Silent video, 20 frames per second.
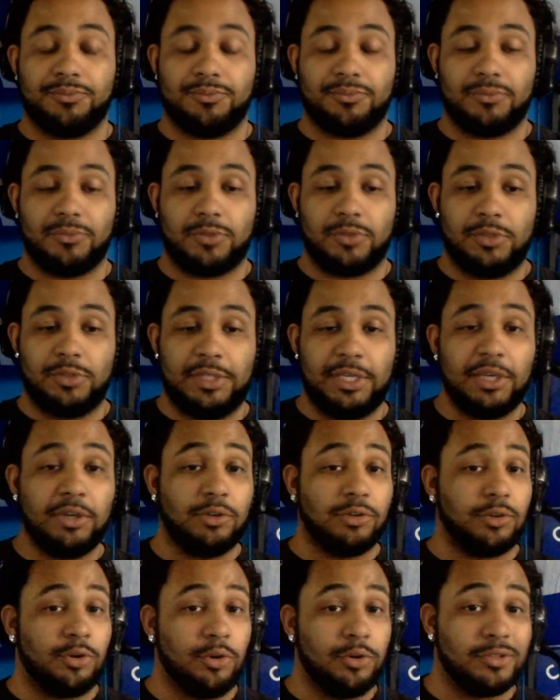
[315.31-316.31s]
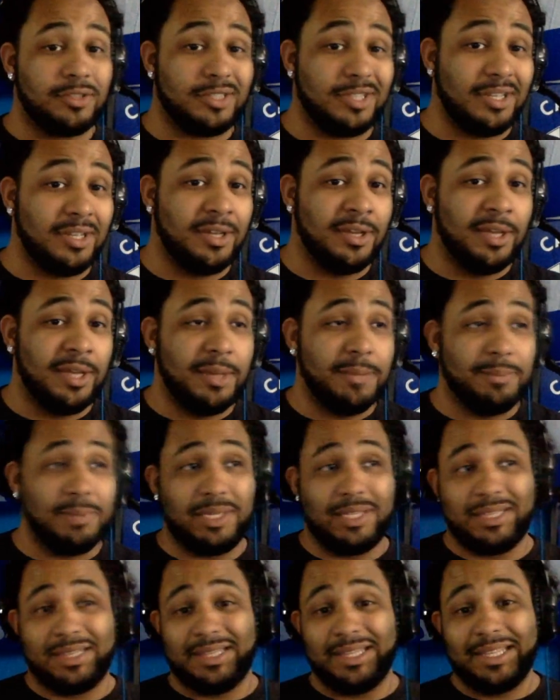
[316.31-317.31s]
Diego Costa
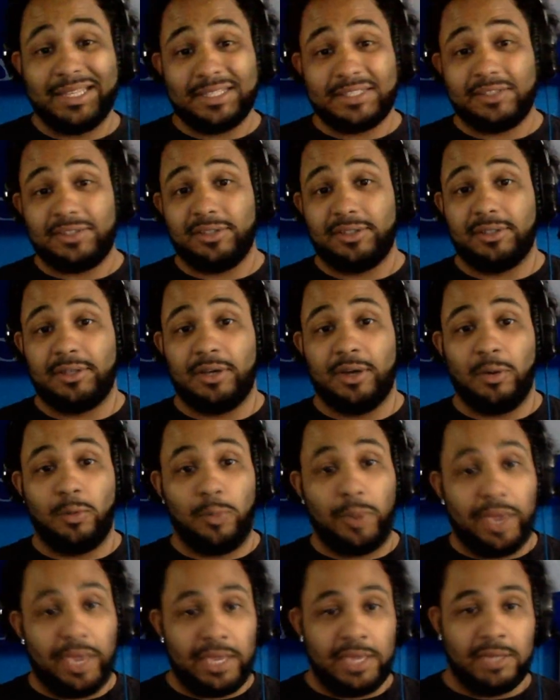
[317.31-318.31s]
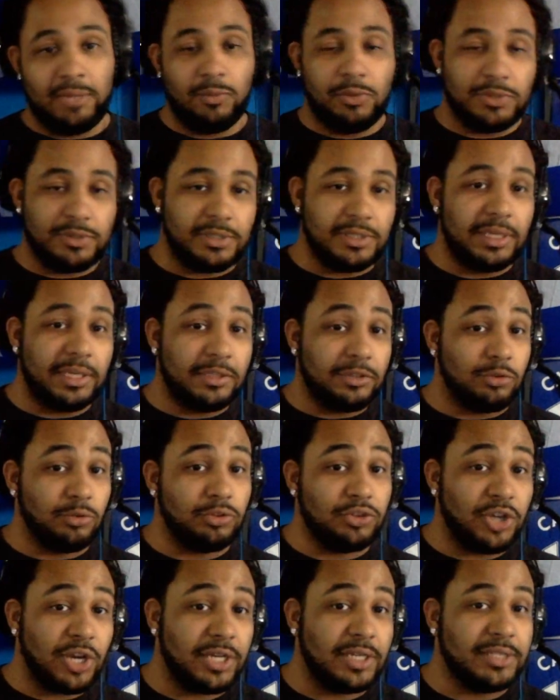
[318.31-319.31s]
being linked away once again to a
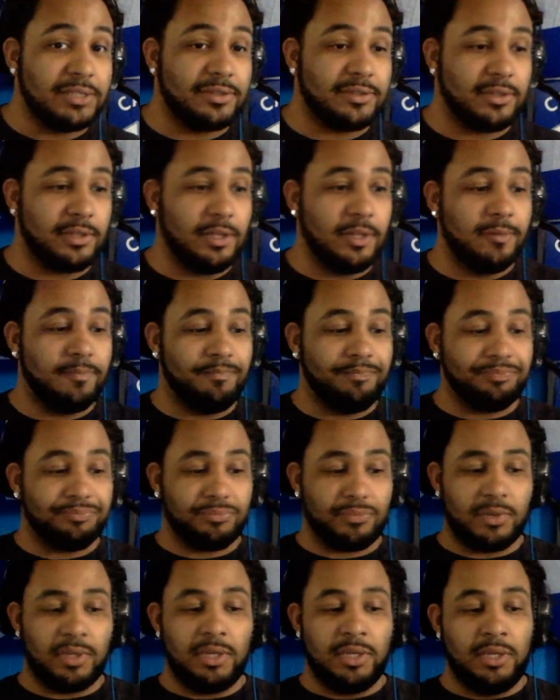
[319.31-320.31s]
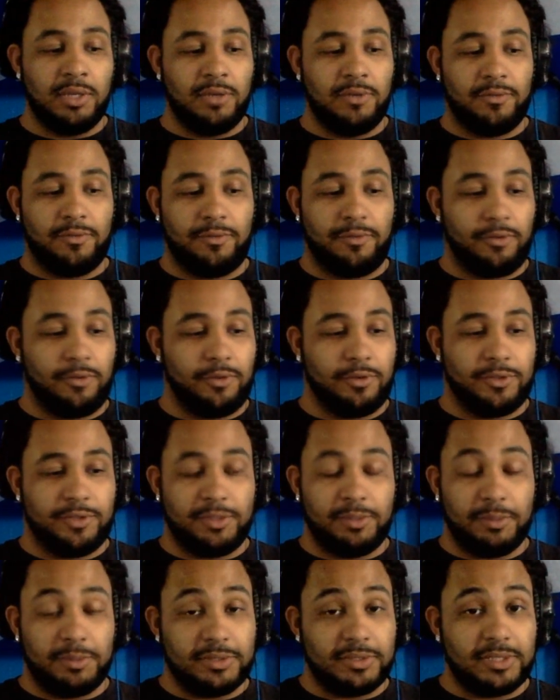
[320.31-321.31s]
Chinese club for some
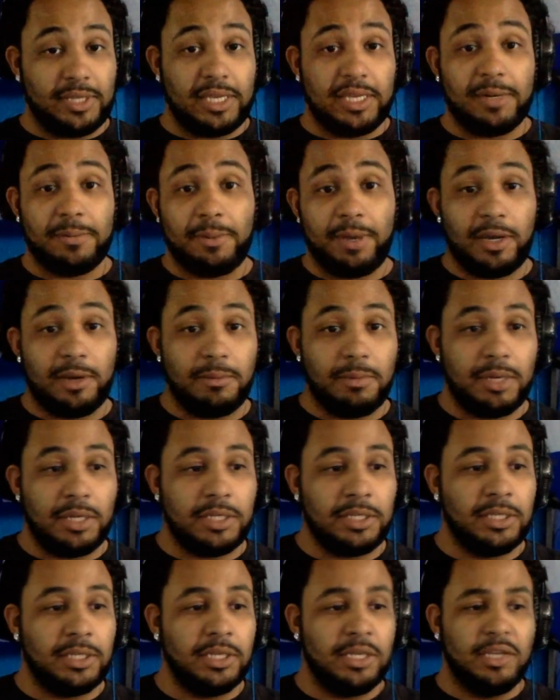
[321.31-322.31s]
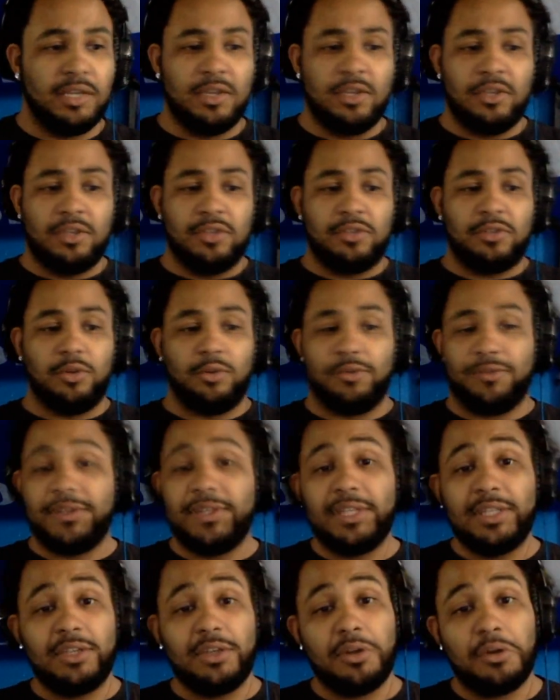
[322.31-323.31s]
insane amount of money. So if he
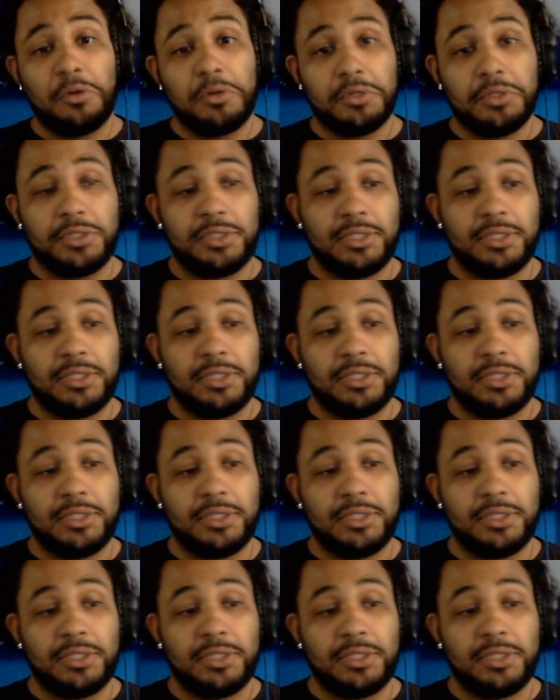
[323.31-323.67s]
goes,